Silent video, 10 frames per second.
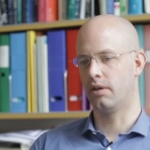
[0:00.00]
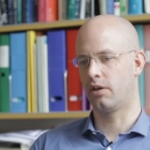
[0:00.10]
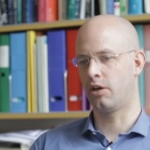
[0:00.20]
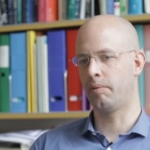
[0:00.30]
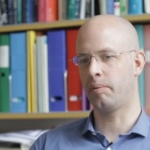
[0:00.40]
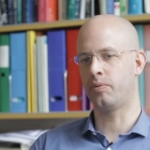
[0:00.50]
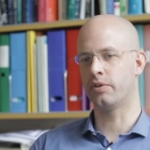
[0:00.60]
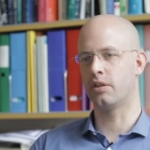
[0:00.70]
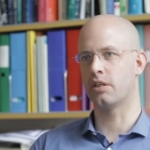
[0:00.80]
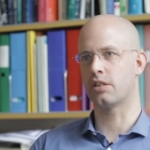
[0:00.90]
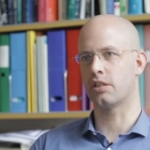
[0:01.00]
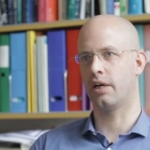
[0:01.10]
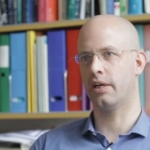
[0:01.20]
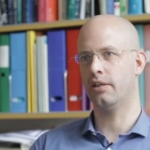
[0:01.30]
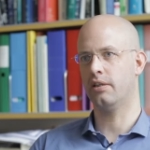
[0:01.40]
come up with a
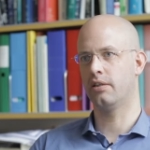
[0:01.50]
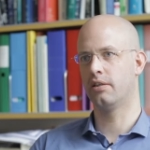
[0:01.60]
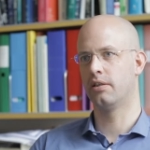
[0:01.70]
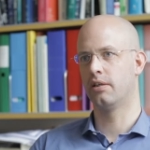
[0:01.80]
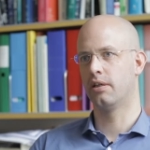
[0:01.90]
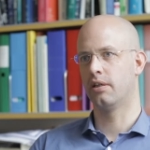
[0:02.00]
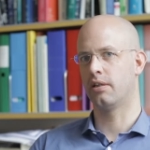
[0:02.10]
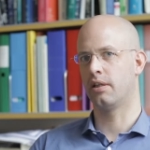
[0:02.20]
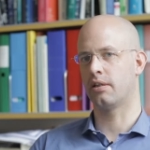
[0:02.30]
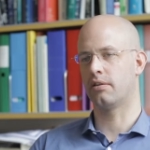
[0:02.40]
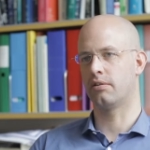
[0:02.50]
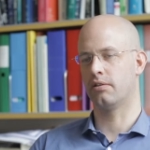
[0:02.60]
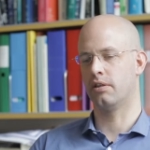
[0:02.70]
design that